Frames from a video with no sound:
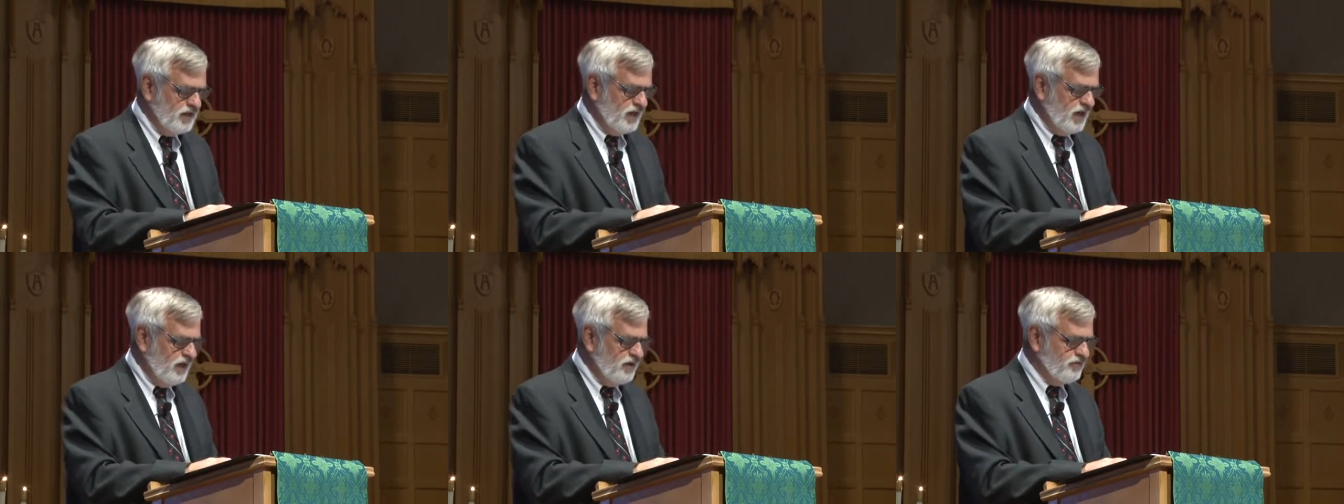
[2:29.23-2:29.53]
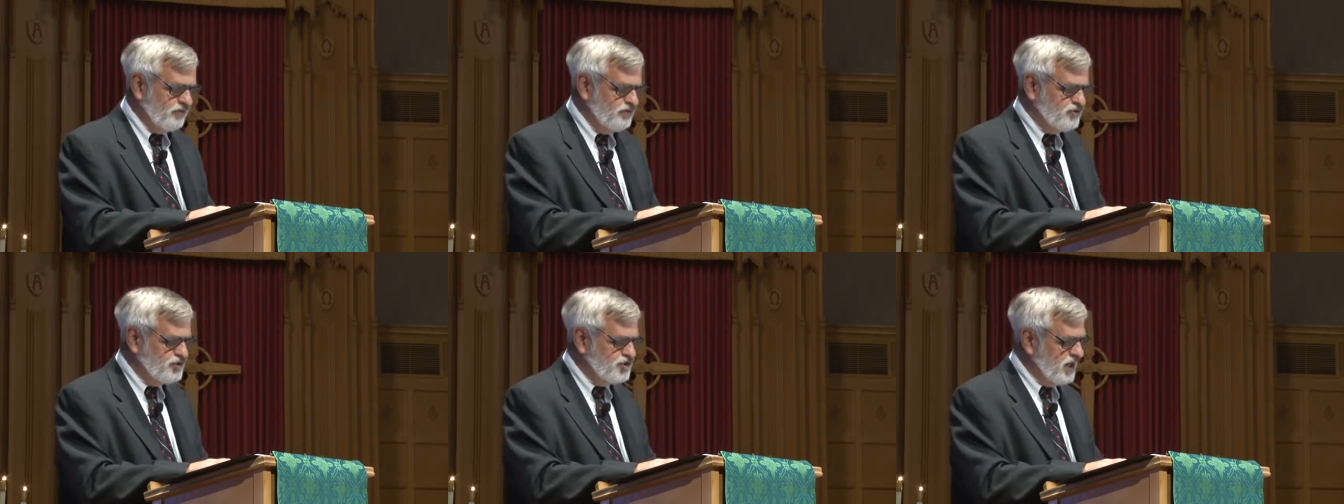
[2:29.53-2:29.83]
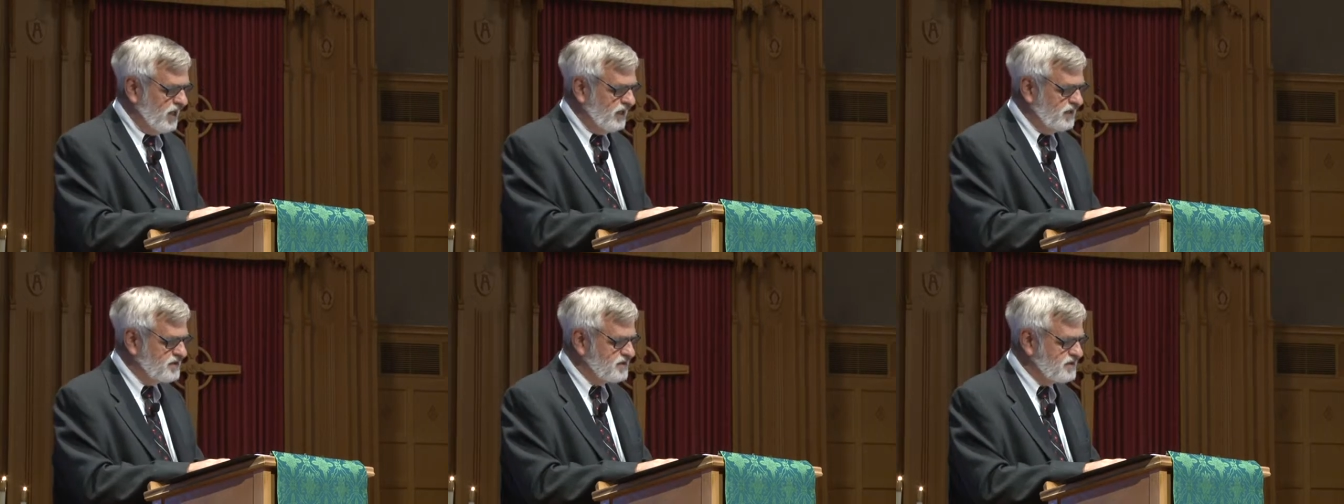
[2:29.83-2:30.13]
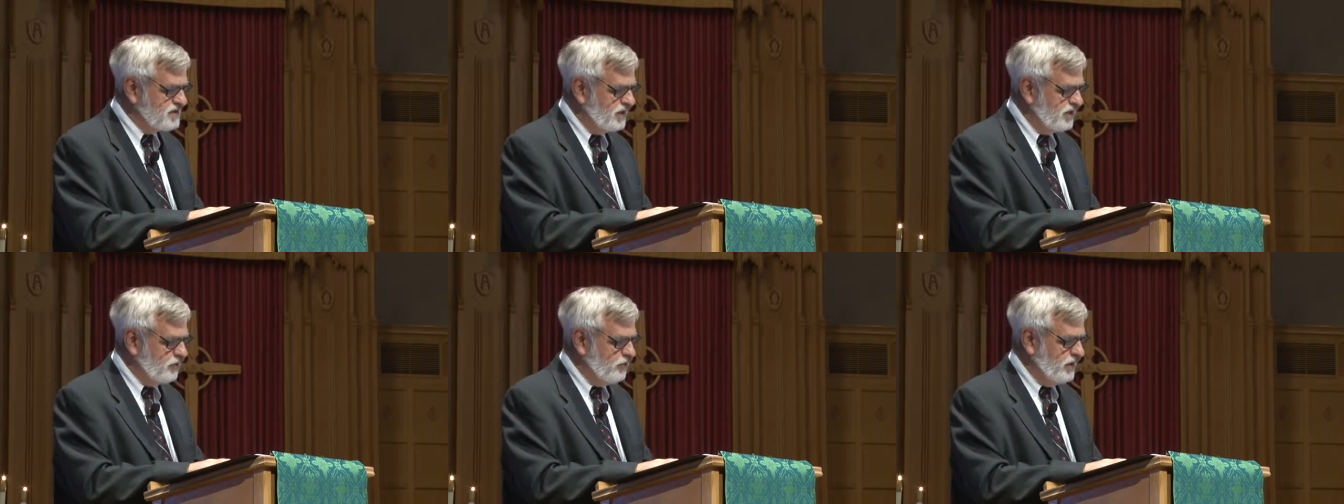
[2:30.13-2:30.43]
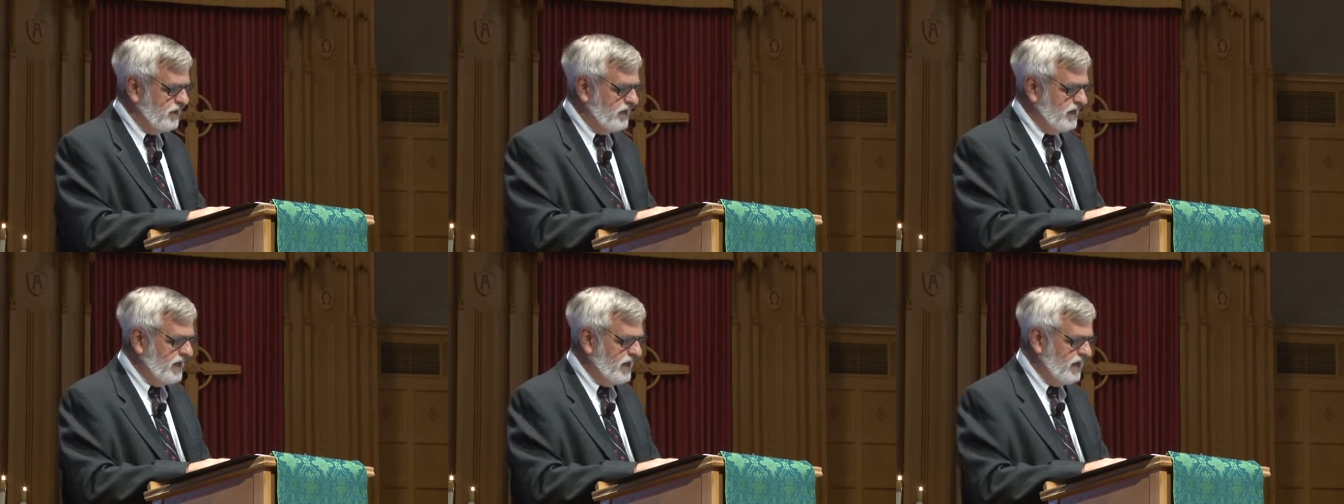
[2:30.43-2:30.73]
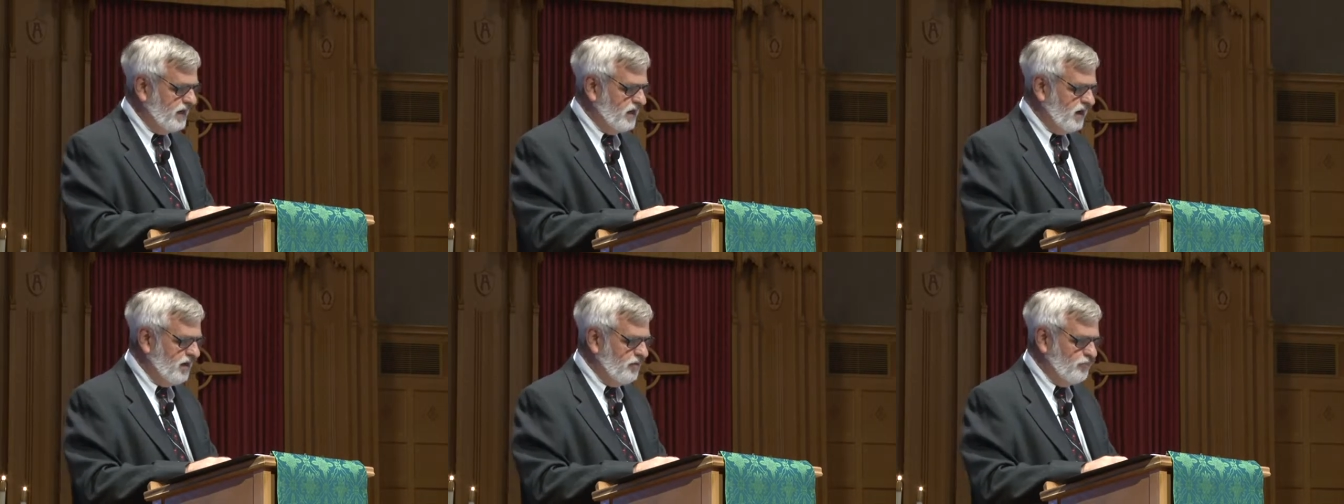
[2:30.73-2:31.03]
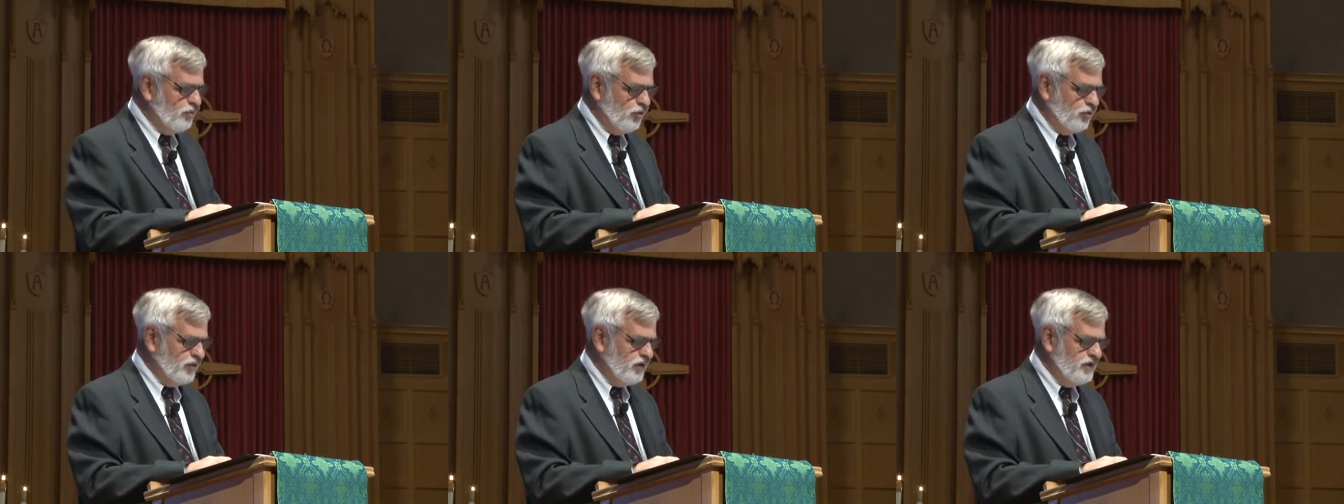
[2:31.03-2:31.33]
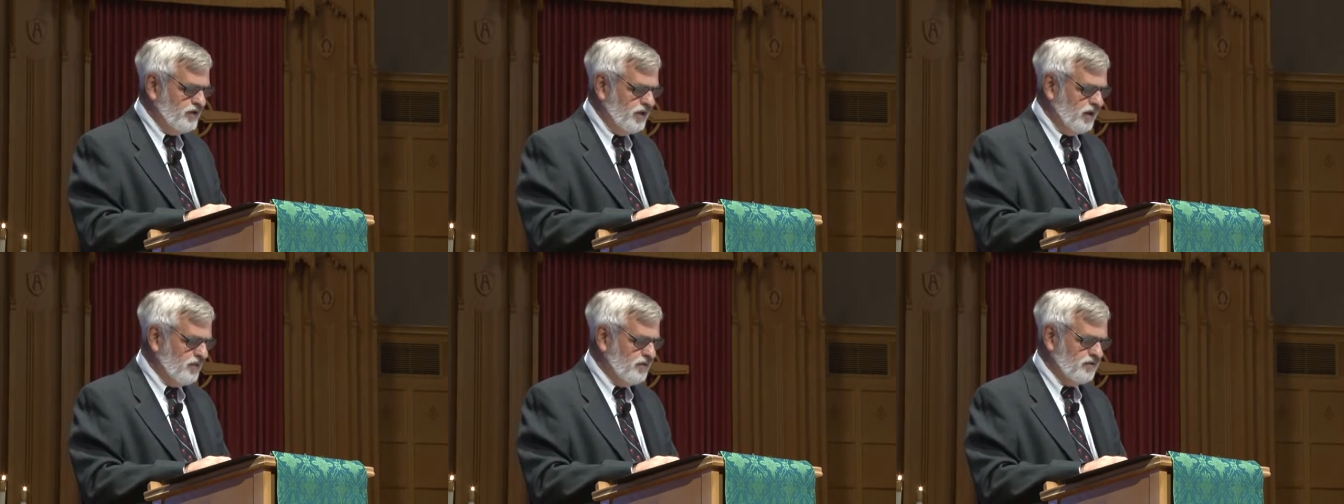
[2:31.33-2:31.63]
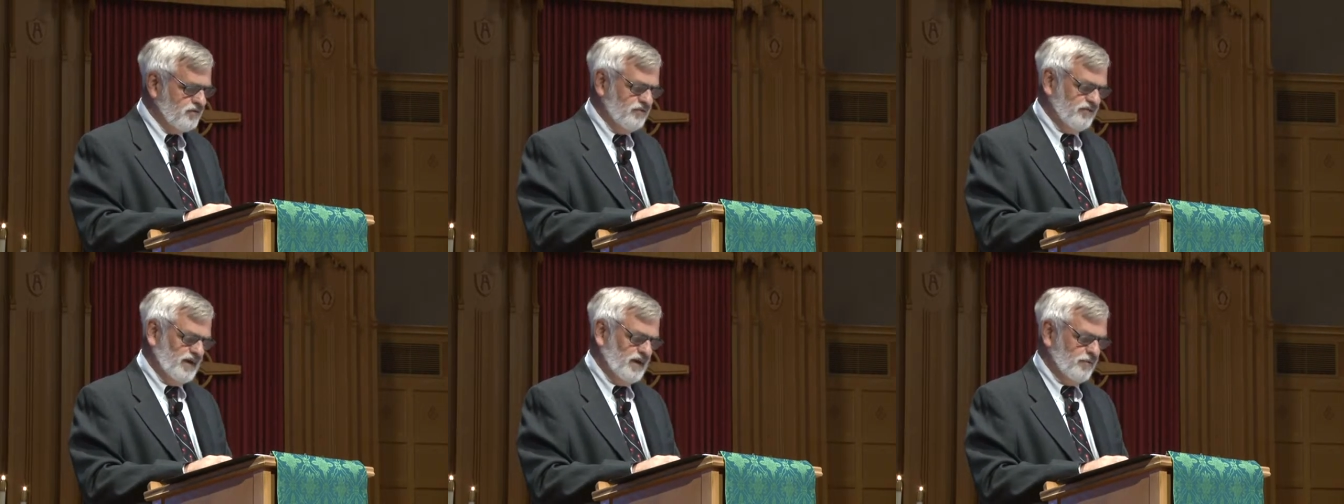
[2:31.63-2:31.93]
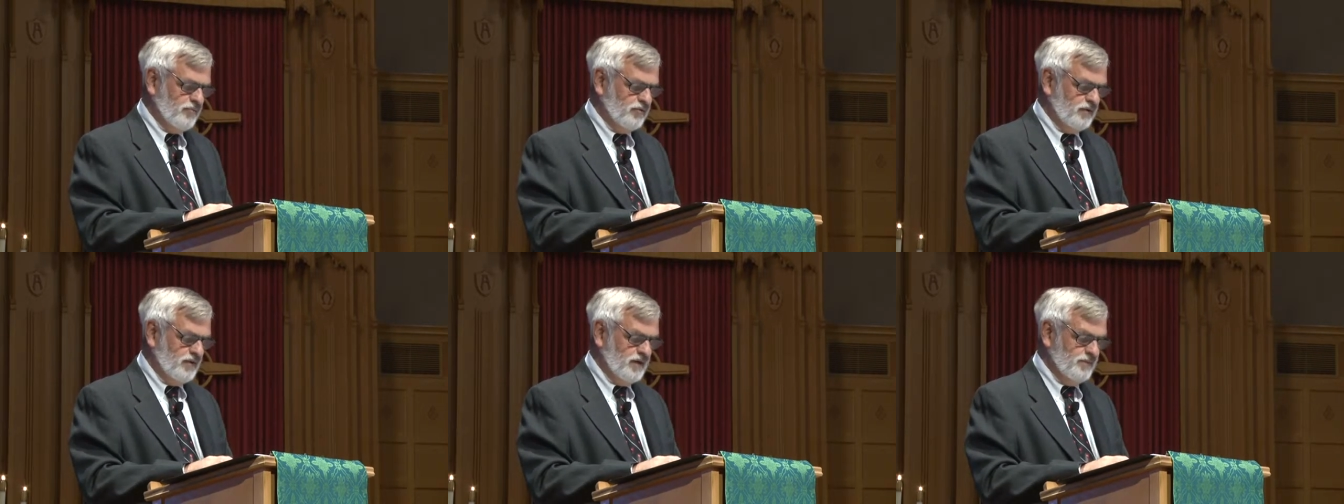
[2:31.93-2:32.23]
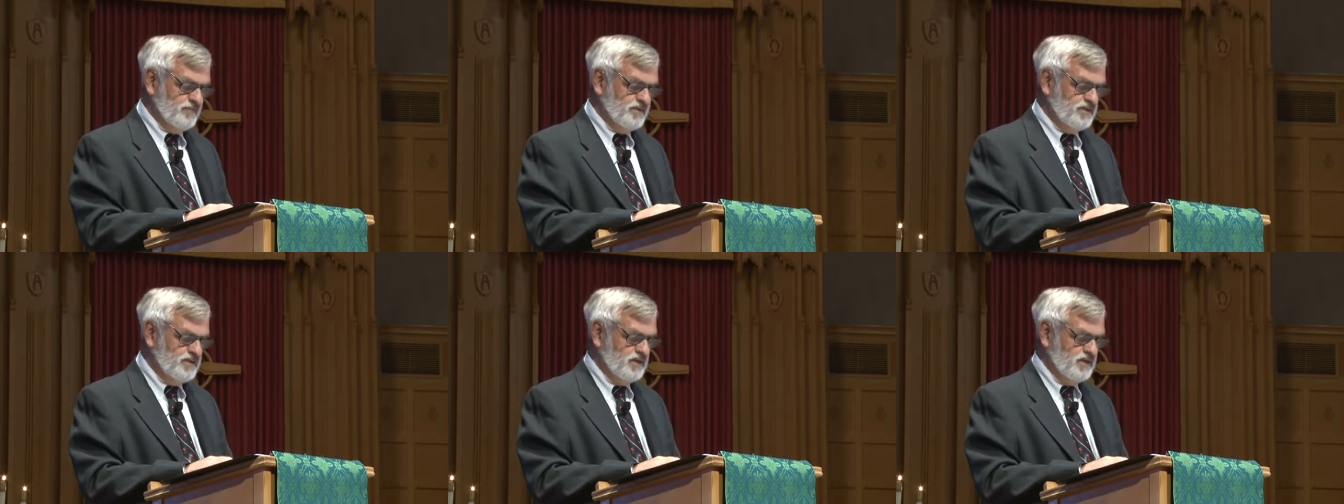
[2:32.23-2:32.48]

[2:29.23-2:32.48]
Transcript: out of jealousy when Hagar bore another of Abraham's